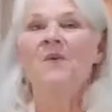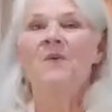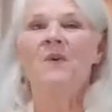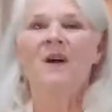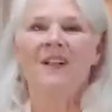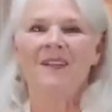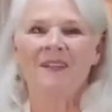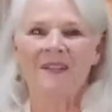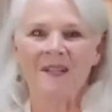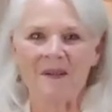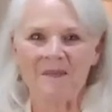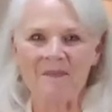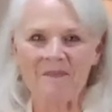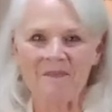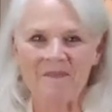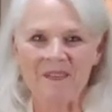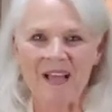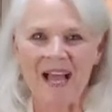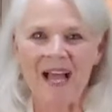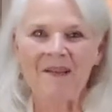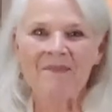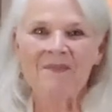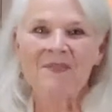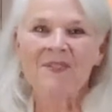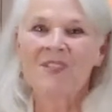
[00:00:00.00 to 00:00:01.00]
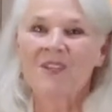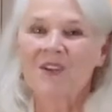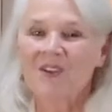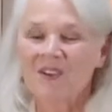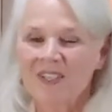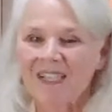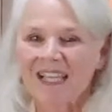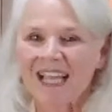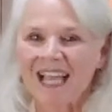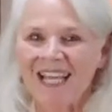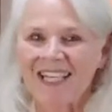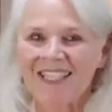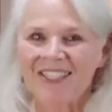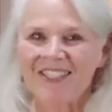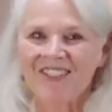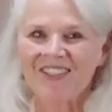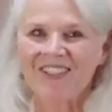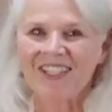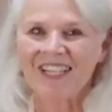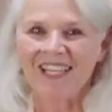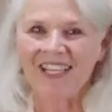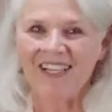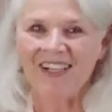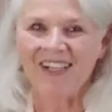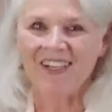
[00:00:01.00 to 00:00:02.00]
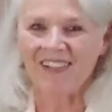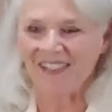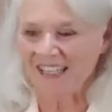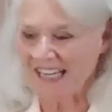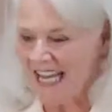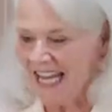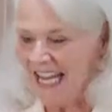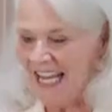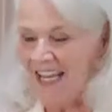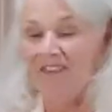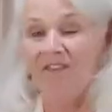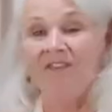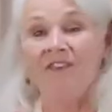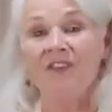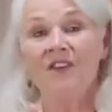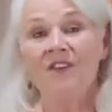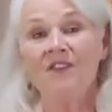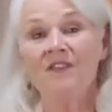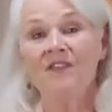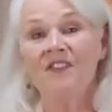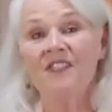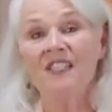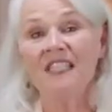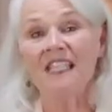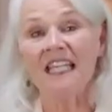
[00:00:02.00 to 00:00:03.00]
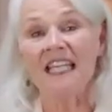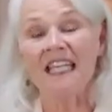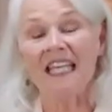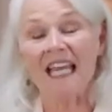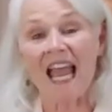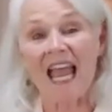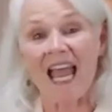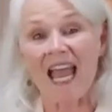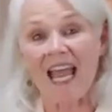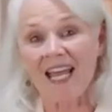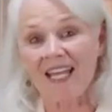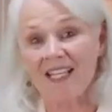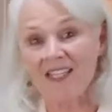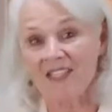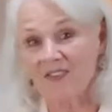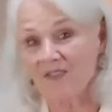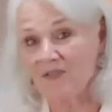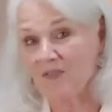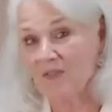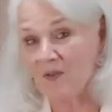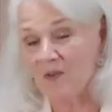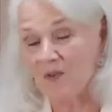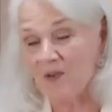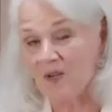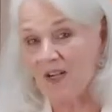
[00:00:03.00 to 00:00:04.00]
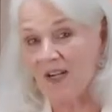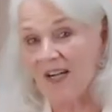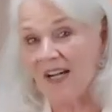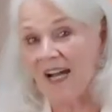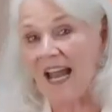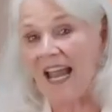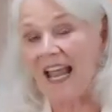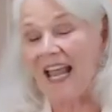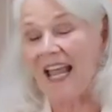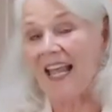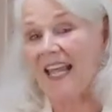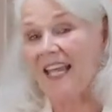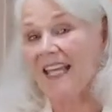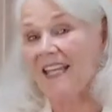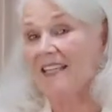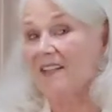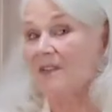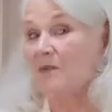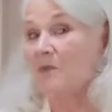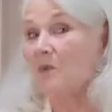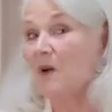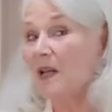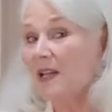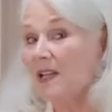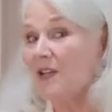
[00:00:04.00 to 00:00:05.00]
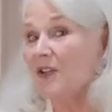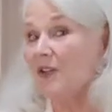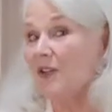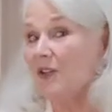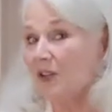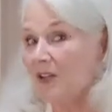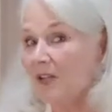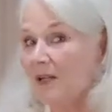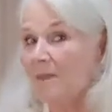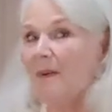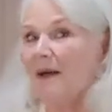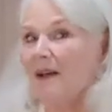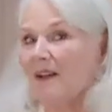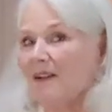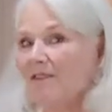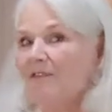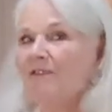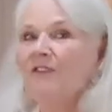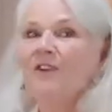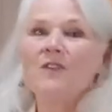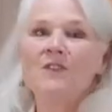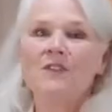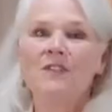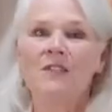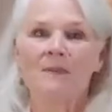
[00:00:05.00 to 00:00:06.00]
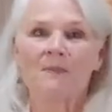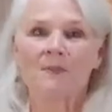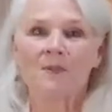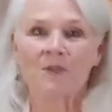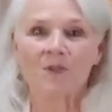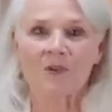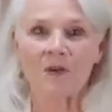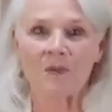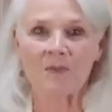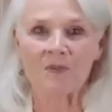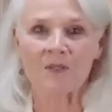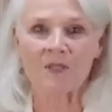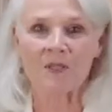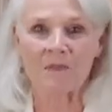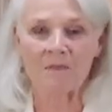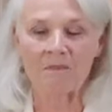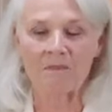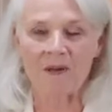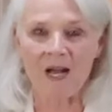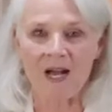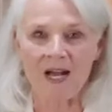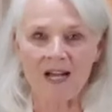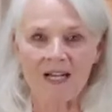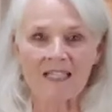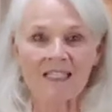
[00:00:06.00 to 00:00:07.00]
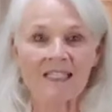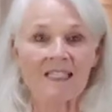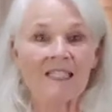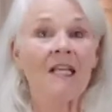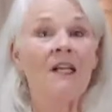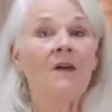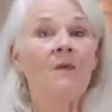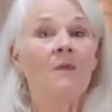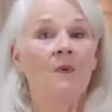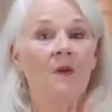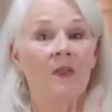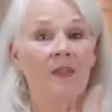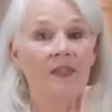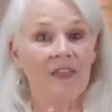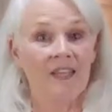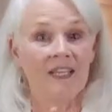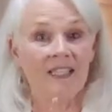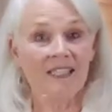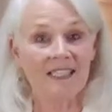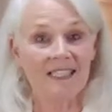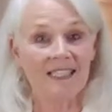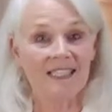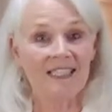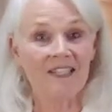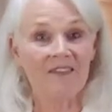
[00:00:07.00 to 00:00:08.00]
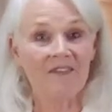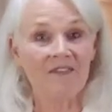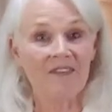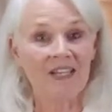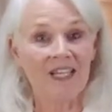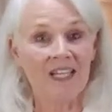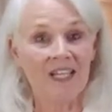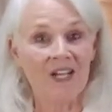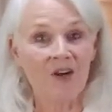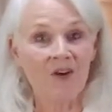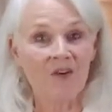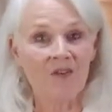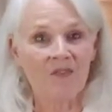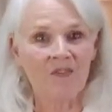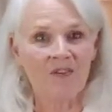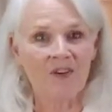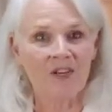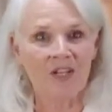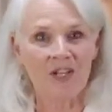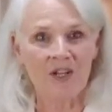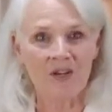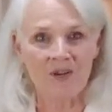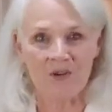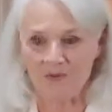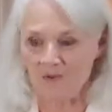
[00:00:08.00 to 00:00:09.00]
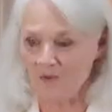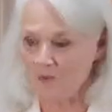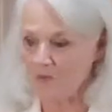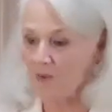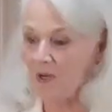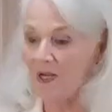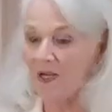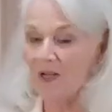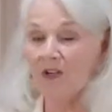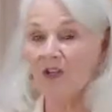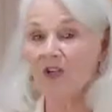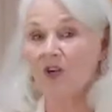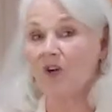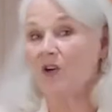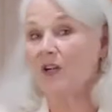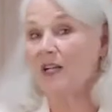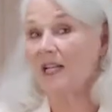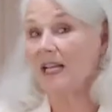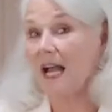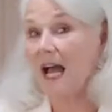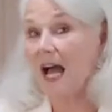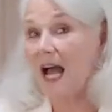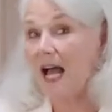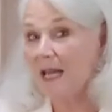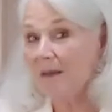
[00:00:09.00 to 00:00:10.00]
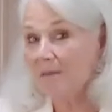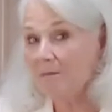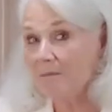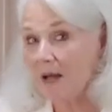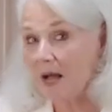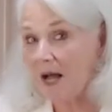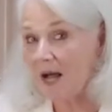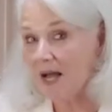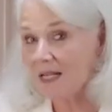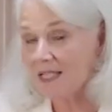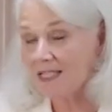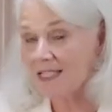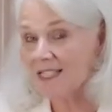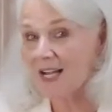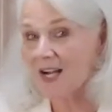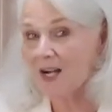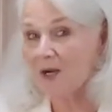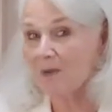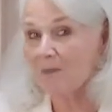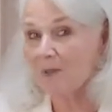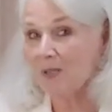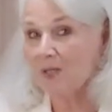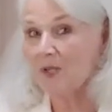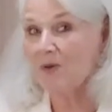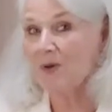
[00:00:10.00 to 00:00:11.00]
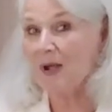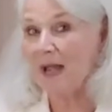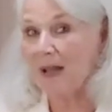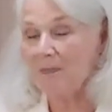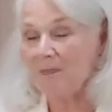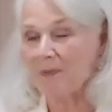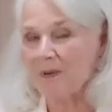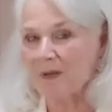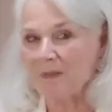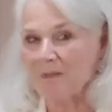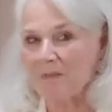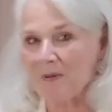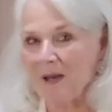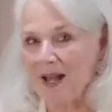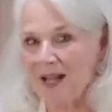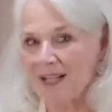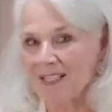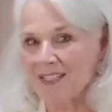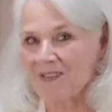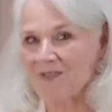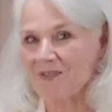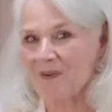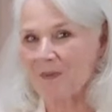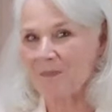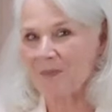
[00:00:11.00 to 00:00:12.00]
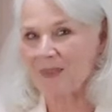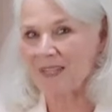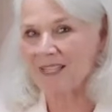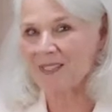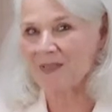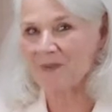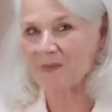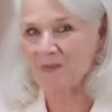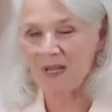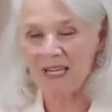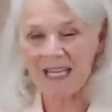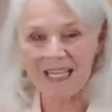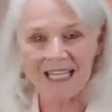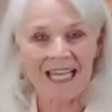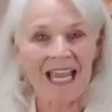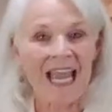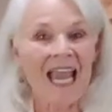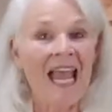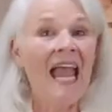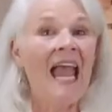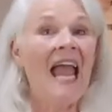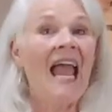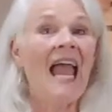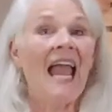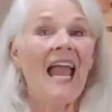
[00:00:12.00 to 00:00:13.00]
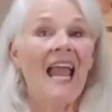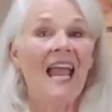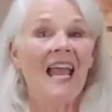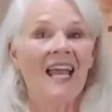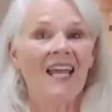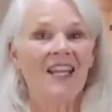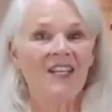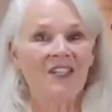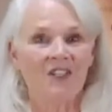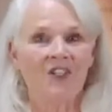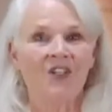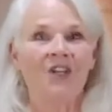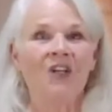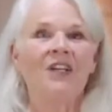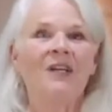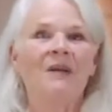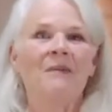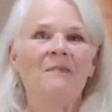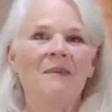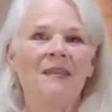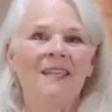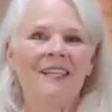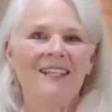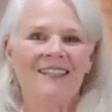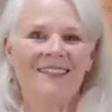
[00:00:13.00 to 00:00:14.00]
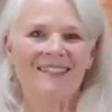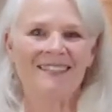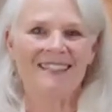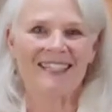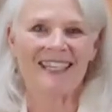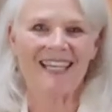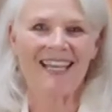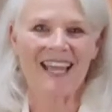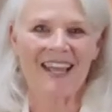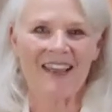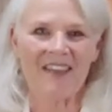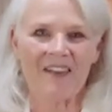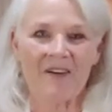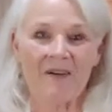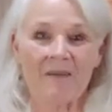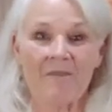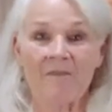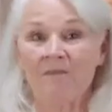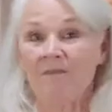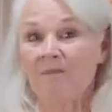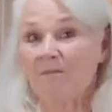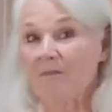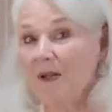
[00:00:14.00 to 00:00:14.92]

Welcome. I'm so glad you're here. If you've seen ads for and wondered about a food subscription box, well, this is the video for you. We're going to unbox our Blue Apron box from this week and cook a meal together.